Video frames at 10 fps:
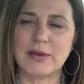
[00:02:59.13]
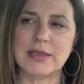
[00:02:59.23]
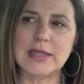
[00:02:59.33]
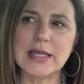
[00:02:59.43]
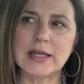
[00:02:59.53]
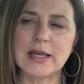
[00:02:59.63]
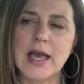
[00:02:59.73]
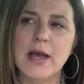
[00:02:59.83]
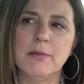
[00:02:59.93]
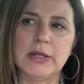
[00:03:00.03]
So I think,
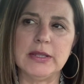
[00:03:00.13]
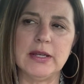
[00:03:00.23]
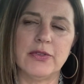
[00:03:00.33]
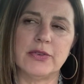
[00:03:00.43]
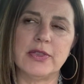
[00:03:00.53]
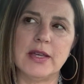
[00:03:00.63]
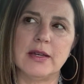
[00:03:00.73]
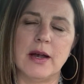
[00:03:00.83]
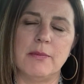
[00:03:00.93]
but the other thing